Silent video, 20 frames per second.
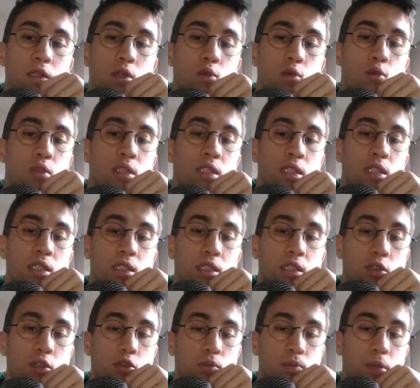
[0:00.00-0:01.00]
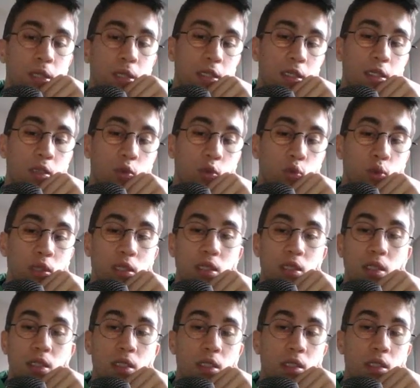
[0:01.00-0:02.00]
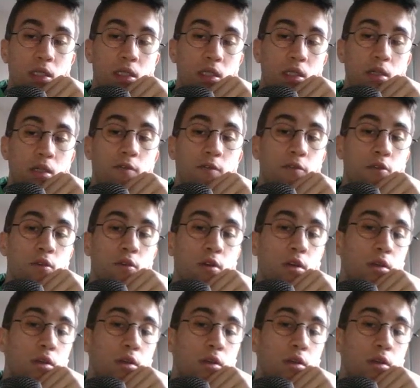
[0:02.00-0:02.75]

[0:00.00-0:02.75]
with the idea to play queen e4.